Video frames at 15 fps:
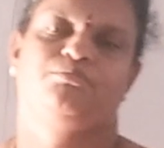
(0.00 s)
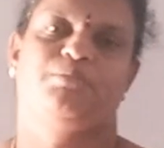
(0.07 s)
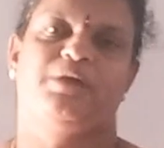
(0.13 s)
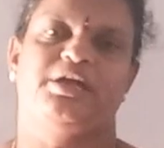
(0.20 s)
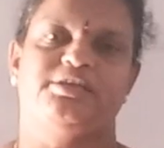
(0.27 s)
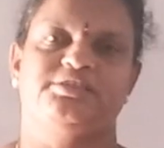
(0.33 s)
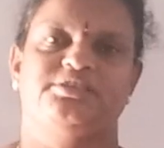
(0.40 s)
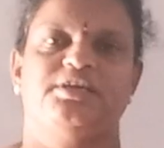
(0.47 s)

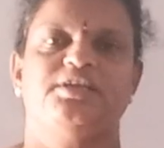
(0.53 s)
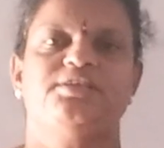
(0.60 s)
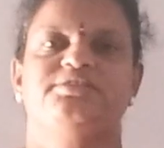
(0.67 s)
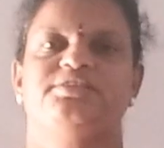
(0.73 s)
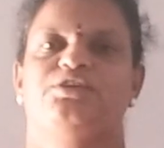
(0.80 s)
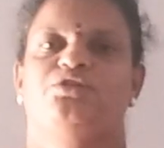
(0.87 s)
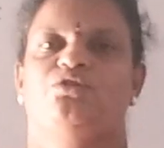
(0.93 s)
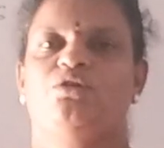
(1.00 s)
Minus L,
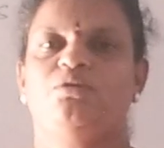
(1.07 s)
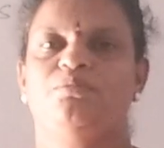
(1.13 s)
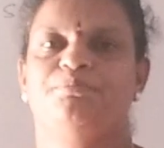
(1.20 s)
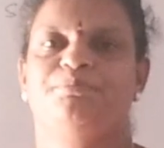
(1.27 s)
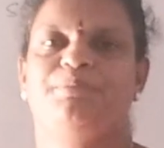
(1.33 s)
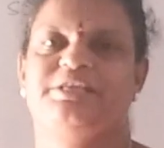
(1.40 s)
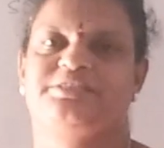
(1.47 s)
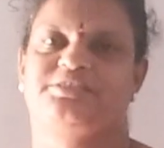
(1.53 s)
0,
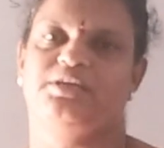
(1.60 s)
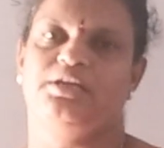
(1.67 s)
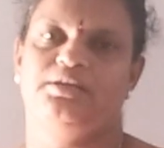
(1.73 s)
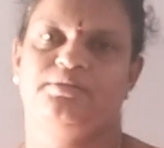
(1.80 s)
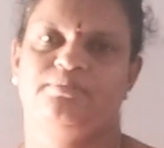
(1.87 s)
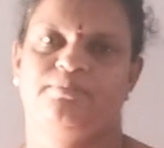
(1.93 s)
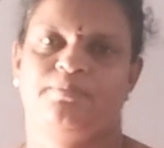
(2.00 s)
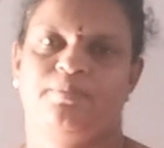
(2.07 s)
plus L.
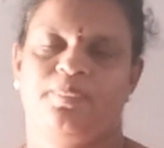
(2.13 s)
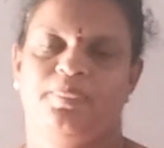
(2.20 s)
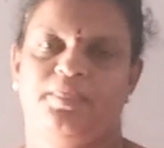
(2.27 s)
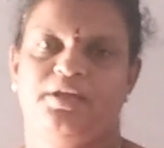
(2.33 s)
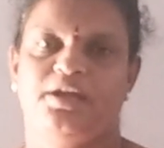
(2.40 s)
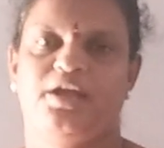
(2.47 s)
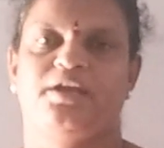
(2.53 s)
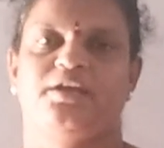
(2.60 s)

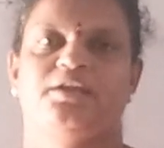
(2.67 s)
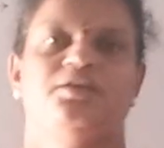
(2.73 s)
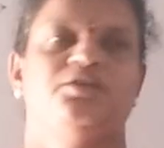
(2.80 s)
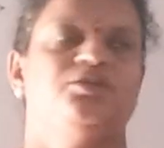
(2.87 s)
Right.